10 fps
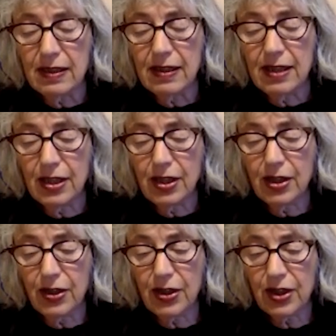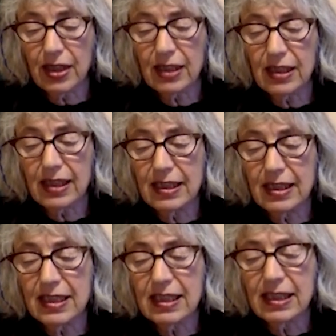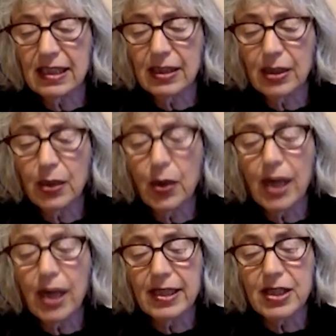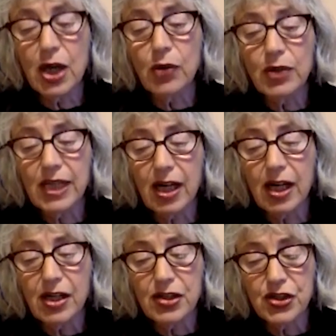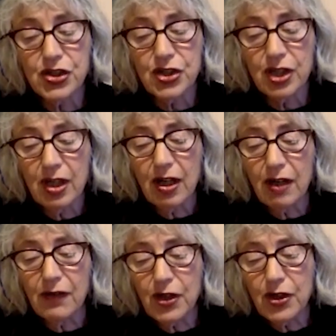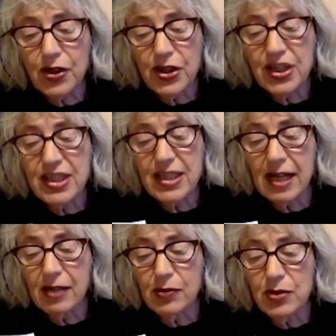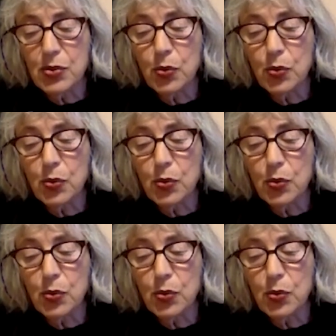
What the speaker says: The earth cleaned, clear, quiet, only a hush of earth sounds,